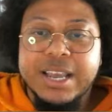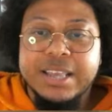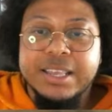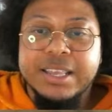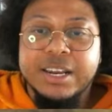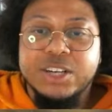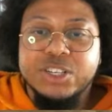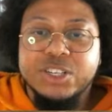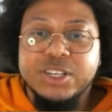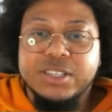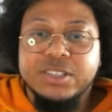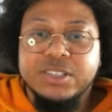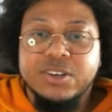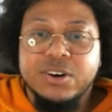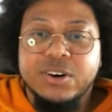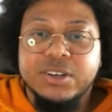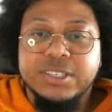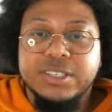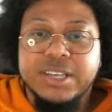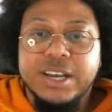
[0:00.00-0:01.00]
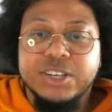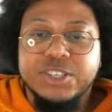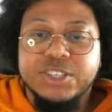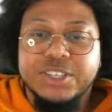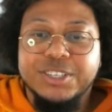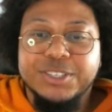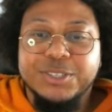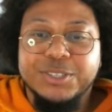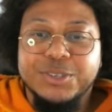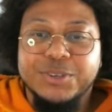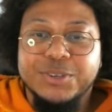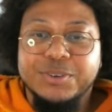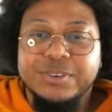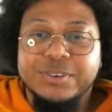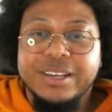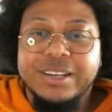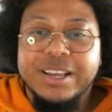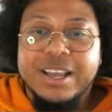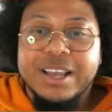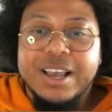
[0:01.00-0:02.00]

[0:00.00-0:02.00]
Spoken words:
and then he should start dodging soon.